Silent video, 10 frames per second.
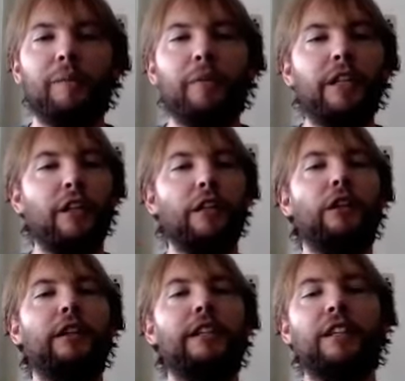But
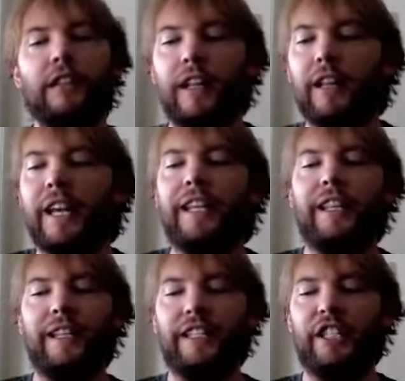the length
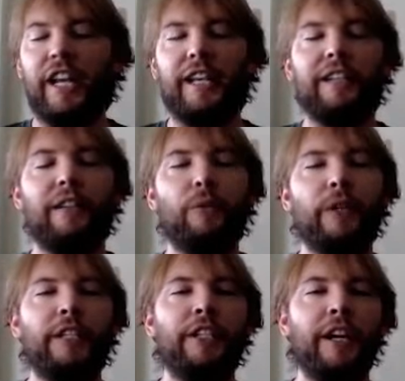of the chain,
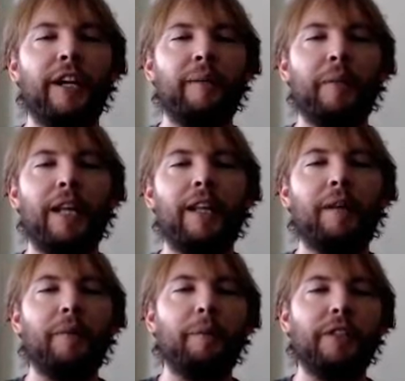which a lot
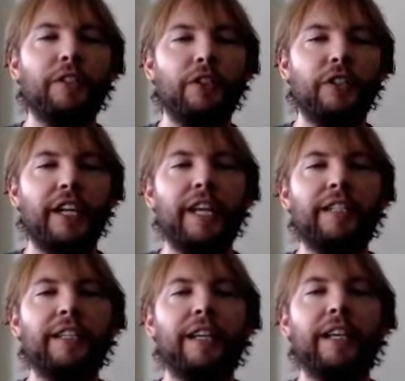of people
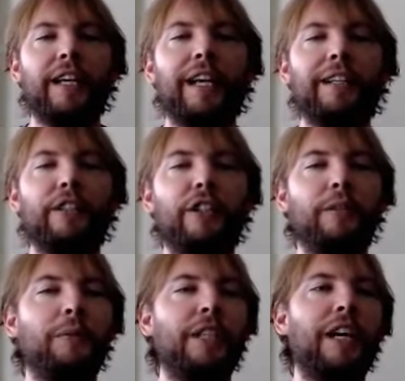associate in
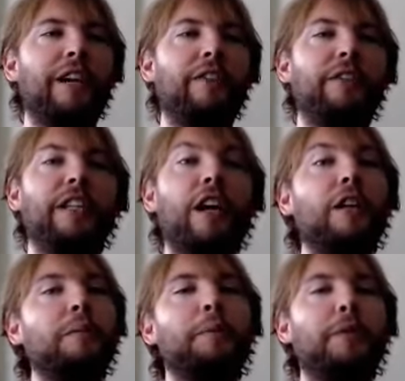terms of the
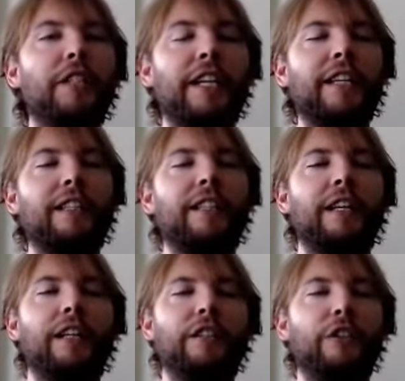optimal length
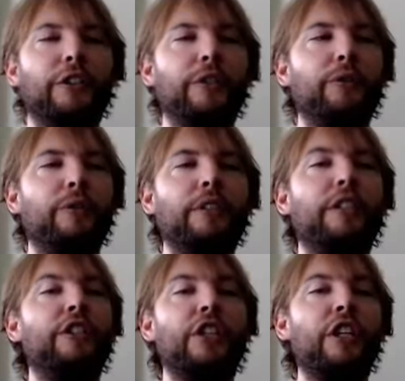to
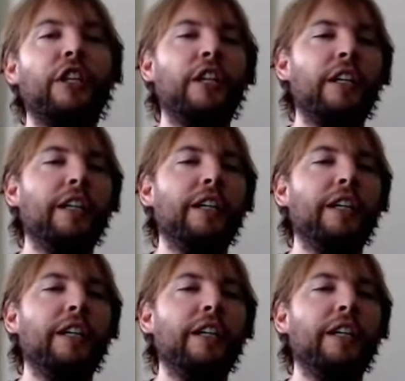deter